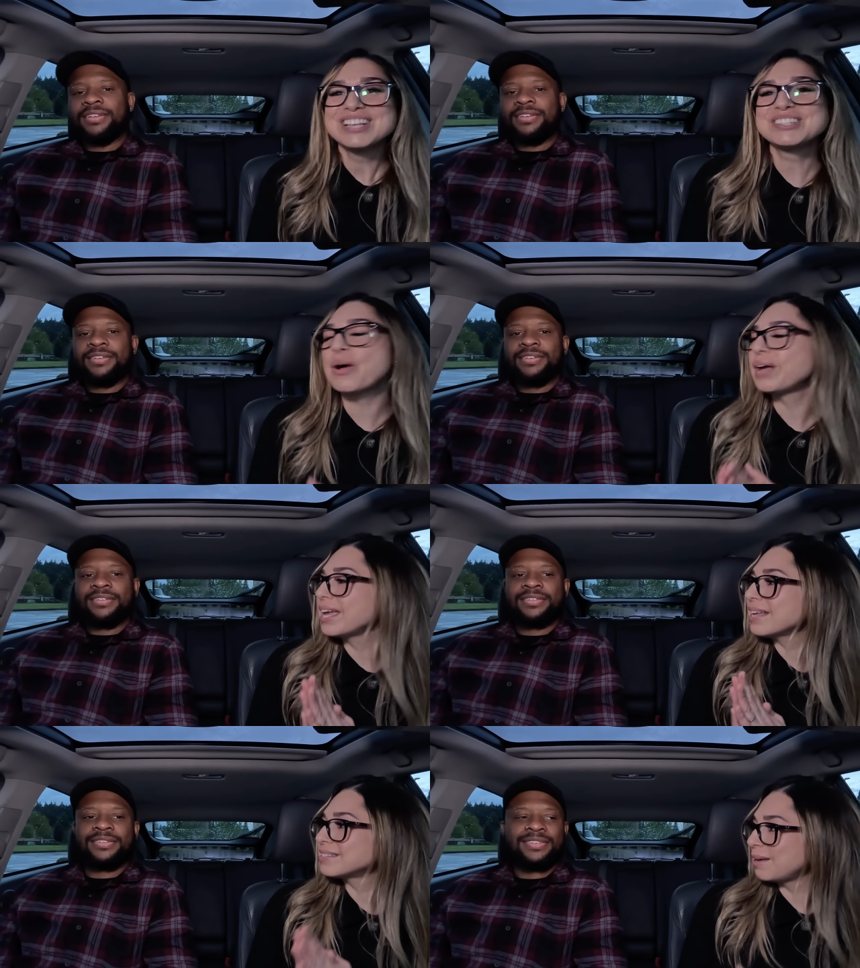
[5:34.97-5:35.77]
Speaker 1: So he
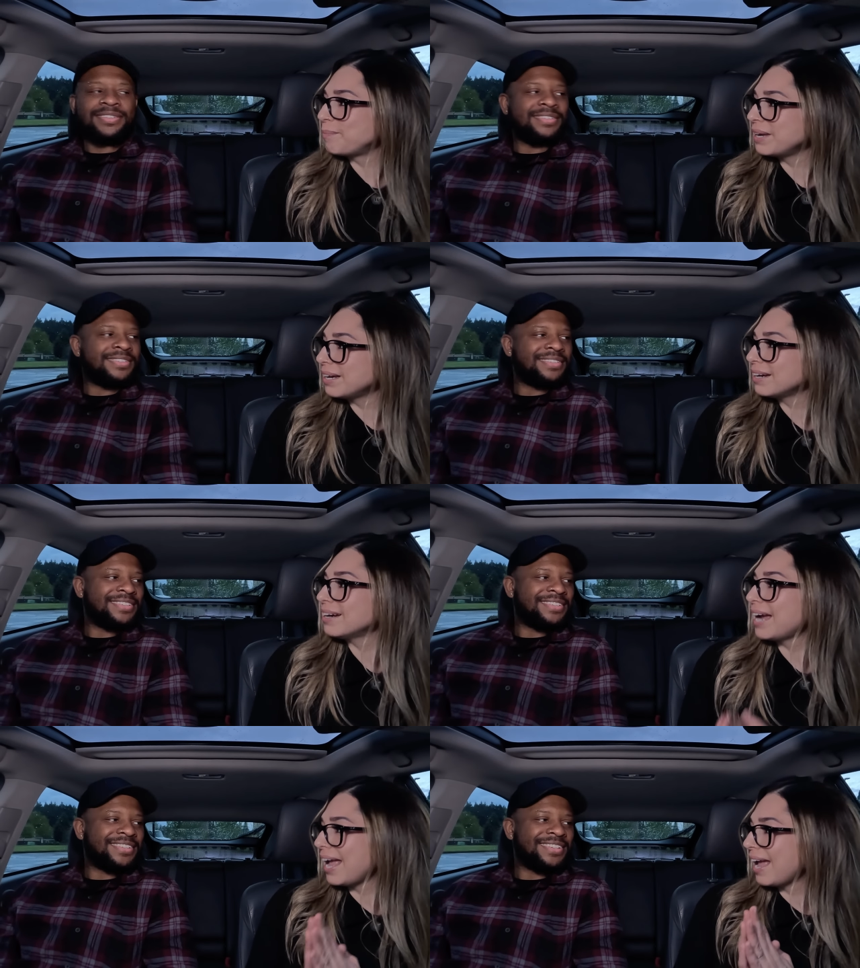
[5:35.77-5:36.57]
gets a beer
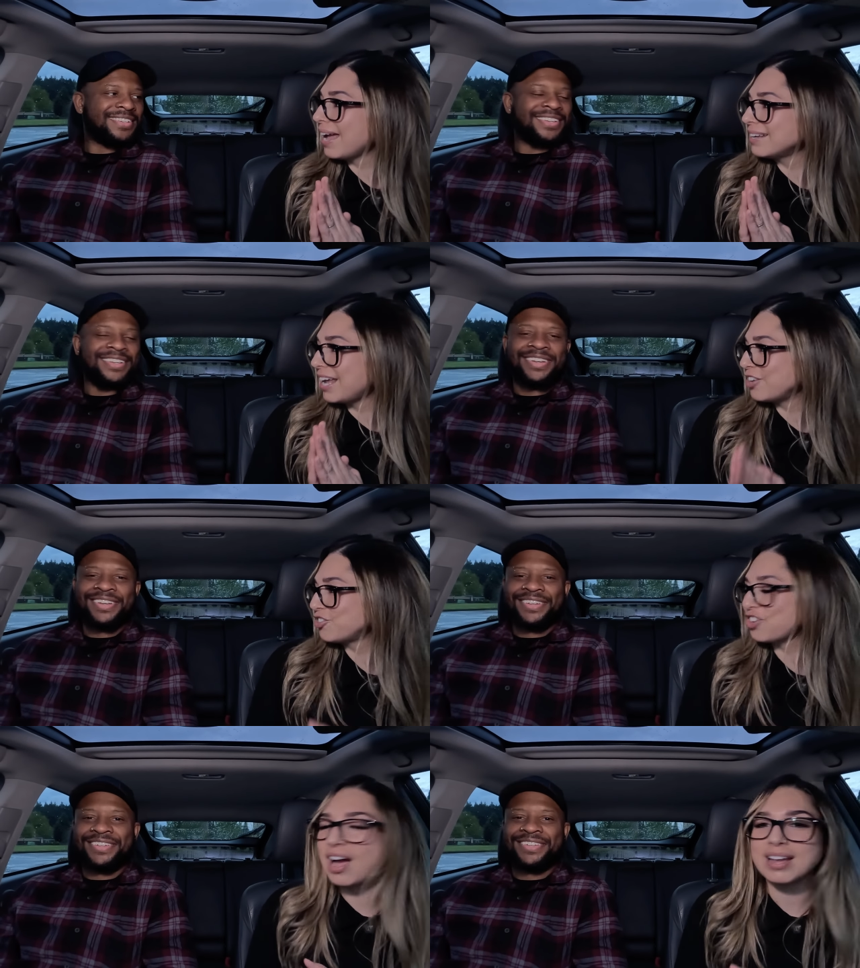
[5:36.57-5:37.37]
and a
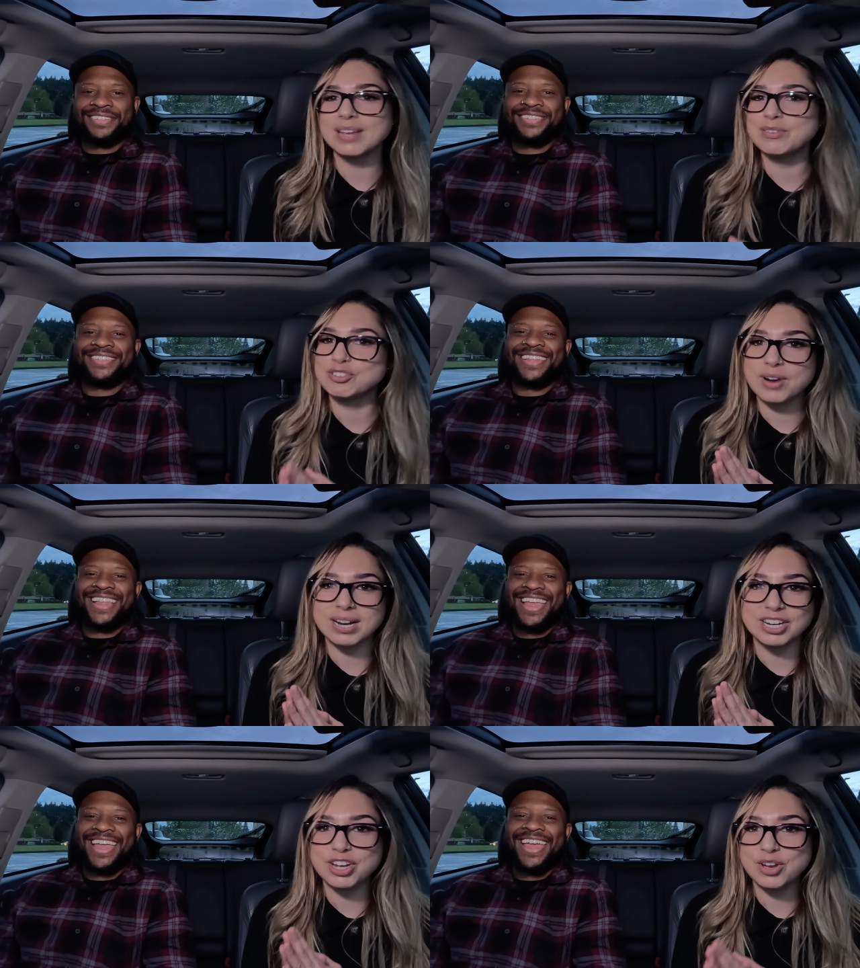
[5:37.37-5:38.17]
shot, and he was trying to
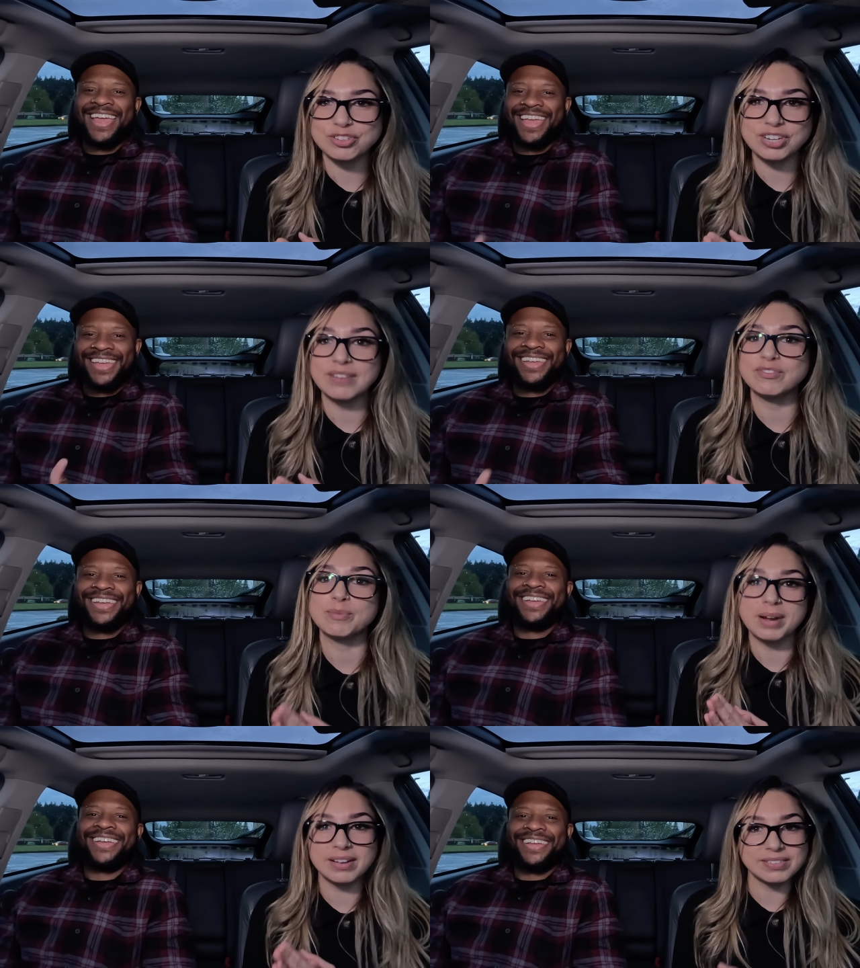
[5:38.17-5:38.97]
negotiate for
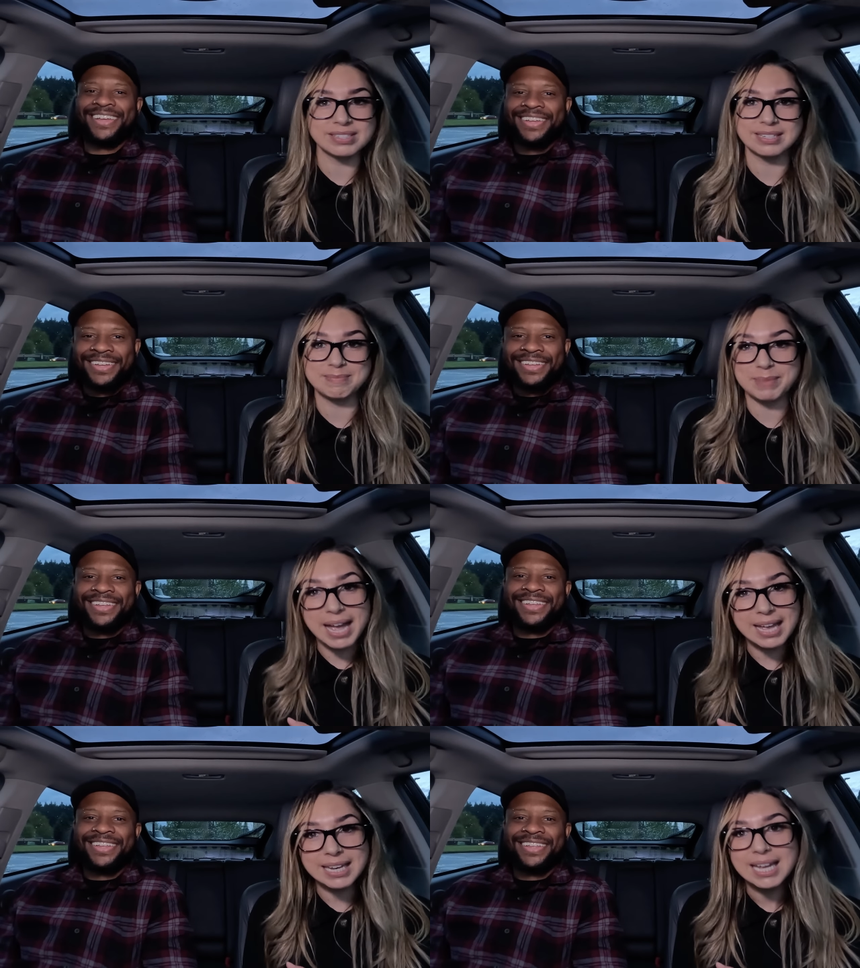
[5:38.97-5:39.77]
breakfast in
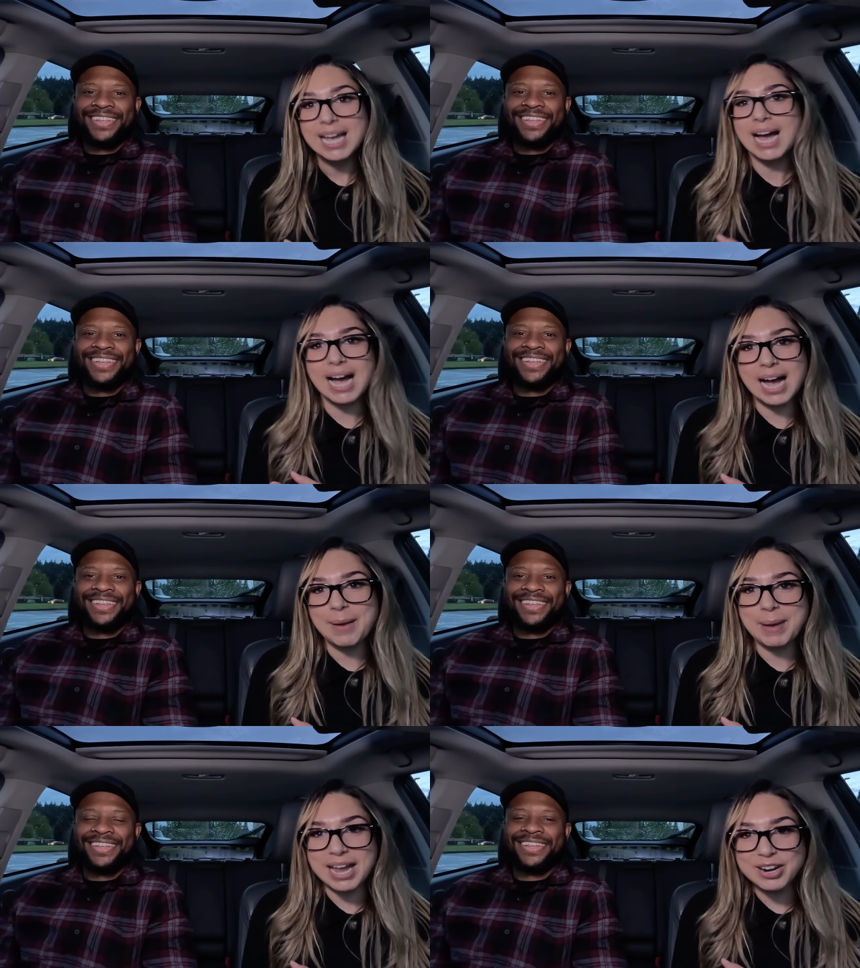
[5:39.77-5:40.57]
bed. Um,
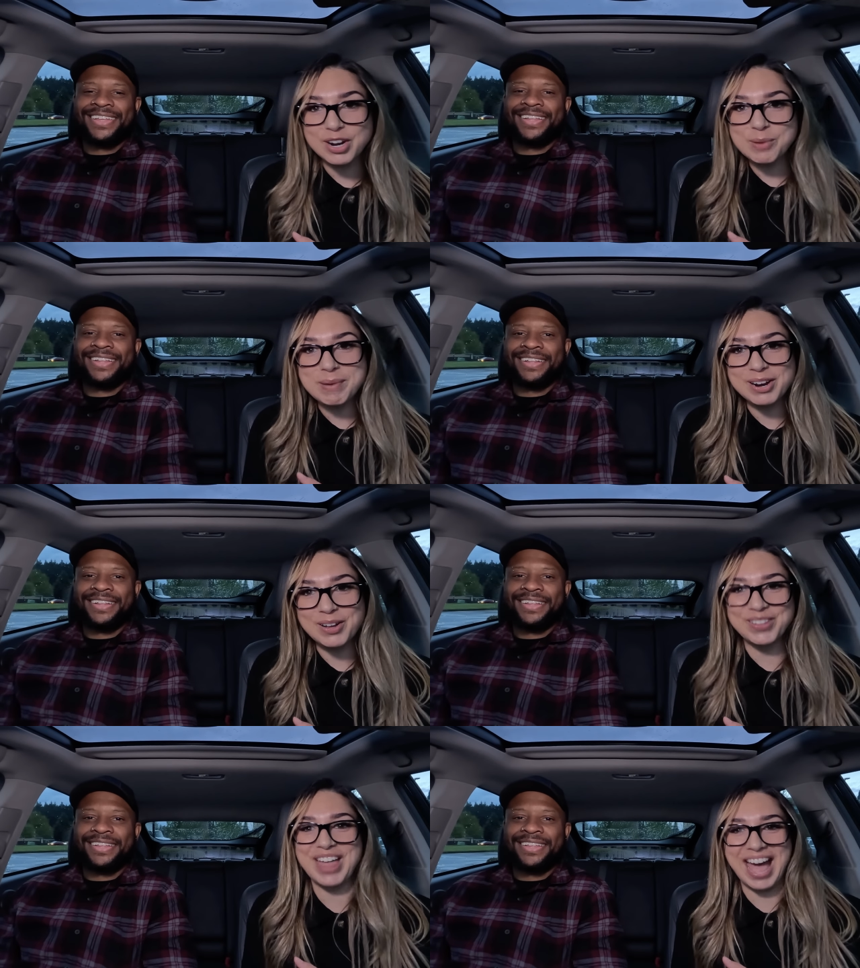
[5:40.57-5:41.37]
I don't know about all
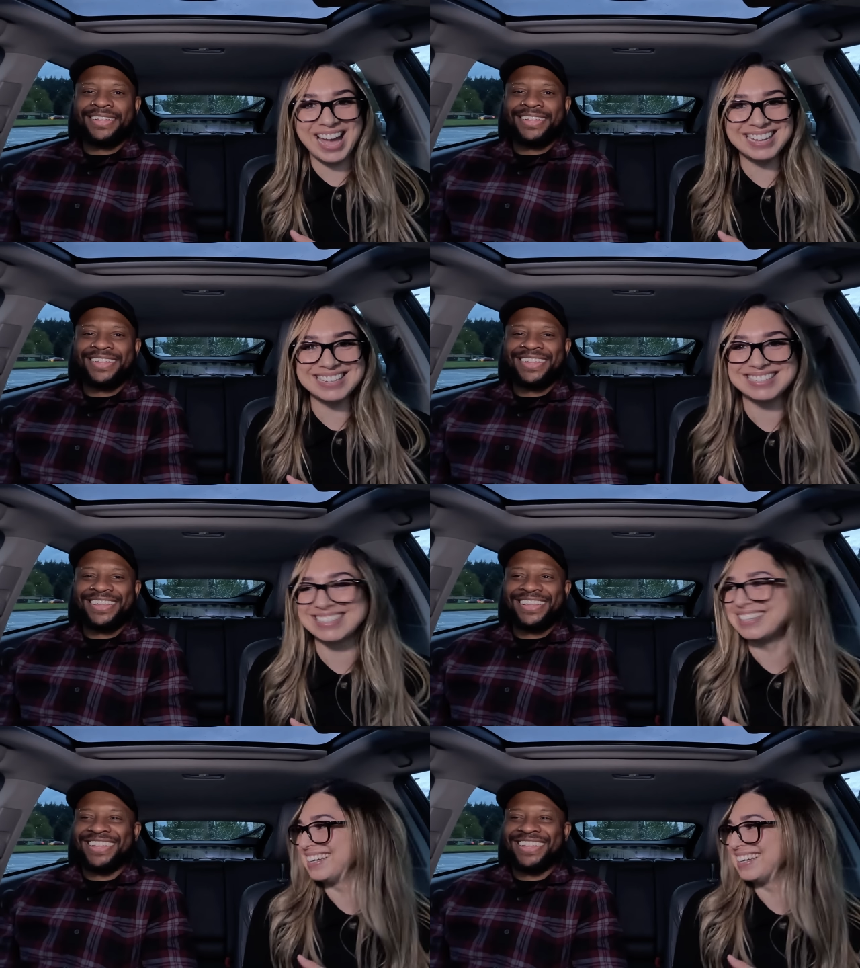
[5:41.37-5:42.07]
that.